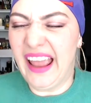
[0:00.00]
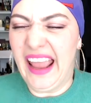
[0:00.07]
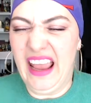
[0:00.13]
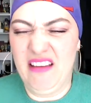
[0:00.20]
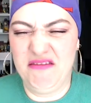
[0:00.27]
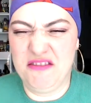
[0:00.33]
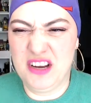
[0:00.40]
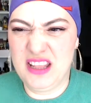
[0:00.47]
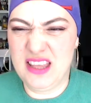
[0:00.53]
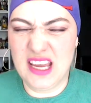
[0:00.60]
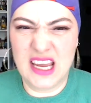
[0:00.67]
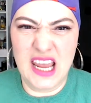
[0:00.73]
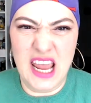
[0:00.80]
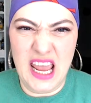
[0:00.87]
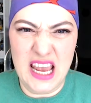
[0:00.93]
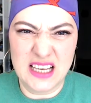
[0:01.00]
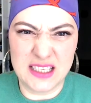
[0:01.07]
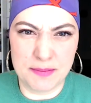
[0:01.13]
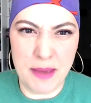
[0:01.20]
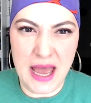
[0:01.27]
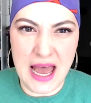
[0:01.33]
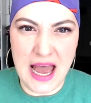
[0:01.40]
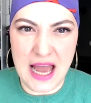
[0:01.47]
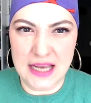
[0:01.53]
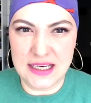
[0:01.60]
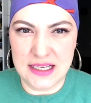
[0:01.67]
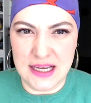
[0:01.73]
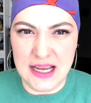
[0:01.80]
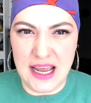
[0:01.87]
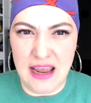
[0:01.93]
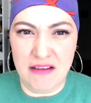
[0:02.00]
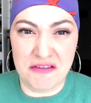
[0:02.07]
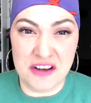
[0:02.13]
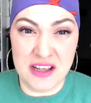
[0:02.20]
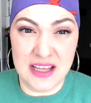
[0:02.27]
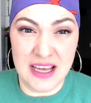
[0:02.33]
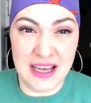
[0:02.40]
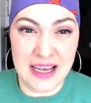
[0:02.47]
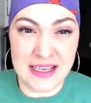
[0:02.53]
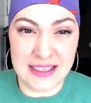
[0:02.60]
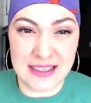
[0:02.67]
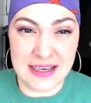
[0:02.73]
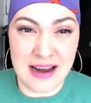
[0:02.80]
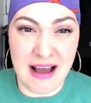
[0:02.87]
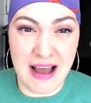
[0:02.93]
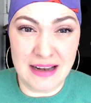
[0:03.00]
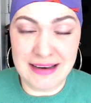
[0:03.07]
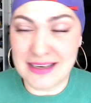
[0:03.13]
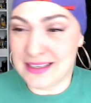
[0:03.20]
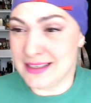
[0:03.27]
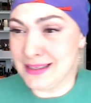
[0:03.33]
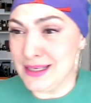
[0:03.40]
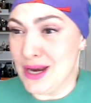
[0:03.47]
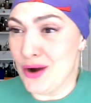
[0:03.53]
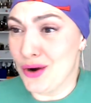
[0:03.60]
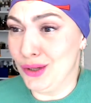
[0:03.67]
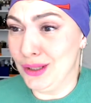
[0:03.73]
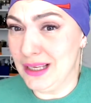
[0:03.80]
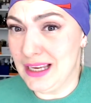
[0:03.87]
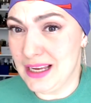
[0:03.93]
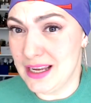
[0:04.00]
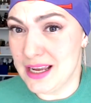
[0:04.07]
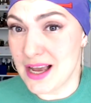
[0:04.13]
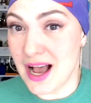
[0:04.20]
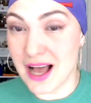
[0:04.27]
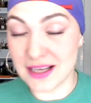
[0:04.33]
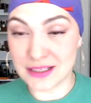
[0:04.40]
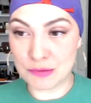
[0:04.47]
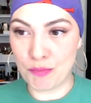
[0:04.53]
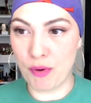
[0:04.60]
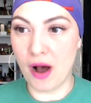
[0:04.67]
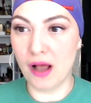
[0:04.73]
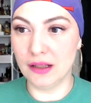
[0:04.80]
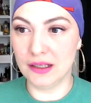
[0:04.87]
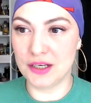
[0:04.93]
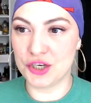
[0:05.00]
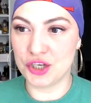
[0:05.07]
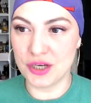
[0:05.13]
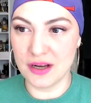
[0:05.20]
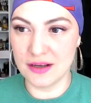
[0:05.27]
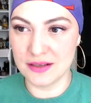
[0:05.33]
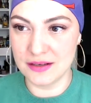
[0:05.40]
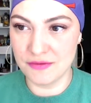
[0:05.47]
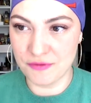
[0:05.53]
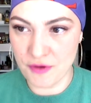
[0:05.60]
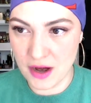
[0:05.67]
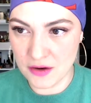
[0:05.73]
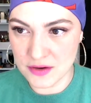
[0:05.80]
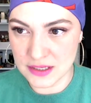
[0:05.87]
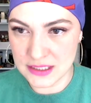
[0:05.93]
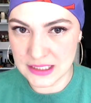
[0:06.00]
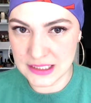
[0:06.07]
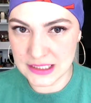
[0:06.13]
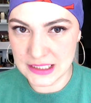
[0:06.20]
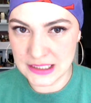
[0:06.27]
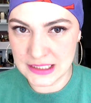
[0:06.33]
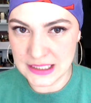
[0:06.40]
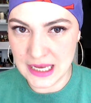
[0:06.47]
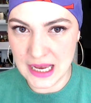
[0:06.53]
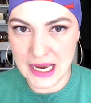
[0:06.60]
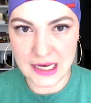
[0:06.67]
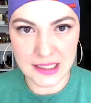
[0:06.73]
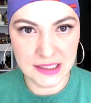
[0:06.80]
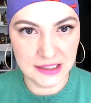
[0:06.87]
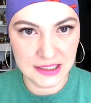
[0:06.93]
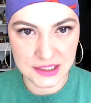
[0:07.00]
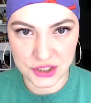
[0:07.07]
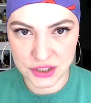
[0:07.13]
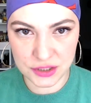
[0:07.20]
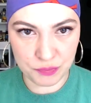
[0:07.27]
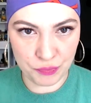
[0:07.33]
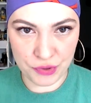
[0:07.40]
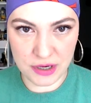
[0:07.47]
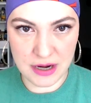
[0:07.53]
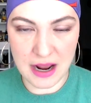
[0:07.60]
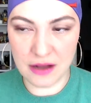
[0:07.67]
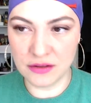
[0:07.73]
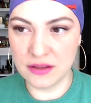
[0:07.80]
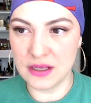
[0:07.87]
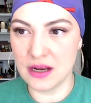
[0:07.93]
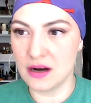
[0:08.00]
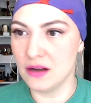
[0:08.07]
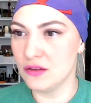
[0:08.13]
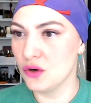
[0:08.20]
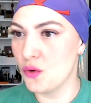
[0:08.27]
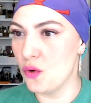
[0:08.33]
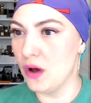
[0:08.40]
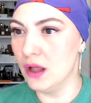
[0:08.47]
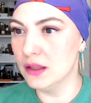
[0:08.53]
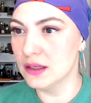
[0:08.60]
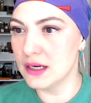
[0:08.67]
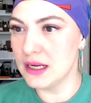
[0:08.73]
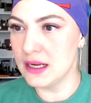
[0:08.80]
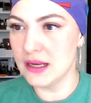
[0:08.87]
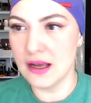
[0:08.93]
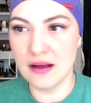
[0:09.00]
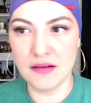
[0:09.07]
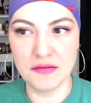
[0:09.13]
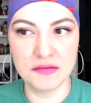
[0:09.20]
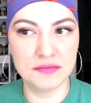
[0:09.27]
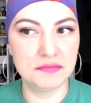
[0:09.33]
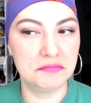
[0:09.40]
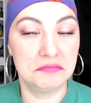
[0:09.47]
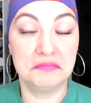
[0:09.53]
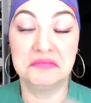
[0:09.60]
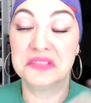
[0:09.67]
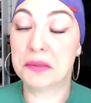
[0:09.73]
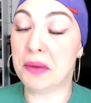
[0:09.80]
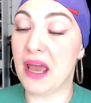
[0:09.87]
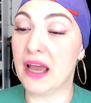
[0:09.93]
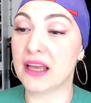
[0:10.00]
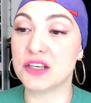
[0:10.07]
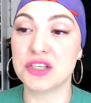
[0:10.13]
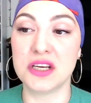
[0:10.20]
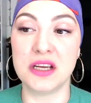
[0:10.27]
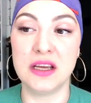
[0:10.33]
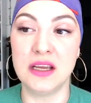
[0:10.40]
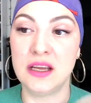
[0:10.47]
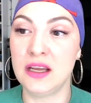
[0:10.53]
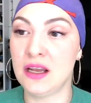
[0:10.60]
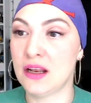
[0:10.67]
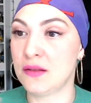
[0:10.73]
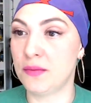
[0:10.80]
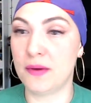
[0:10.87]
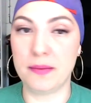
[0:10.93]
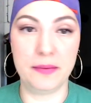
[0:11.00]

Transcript: everything is bad. Everything is not necessarily as polished as the fragrances inside. Let's just put it out there. The quality of the packaging,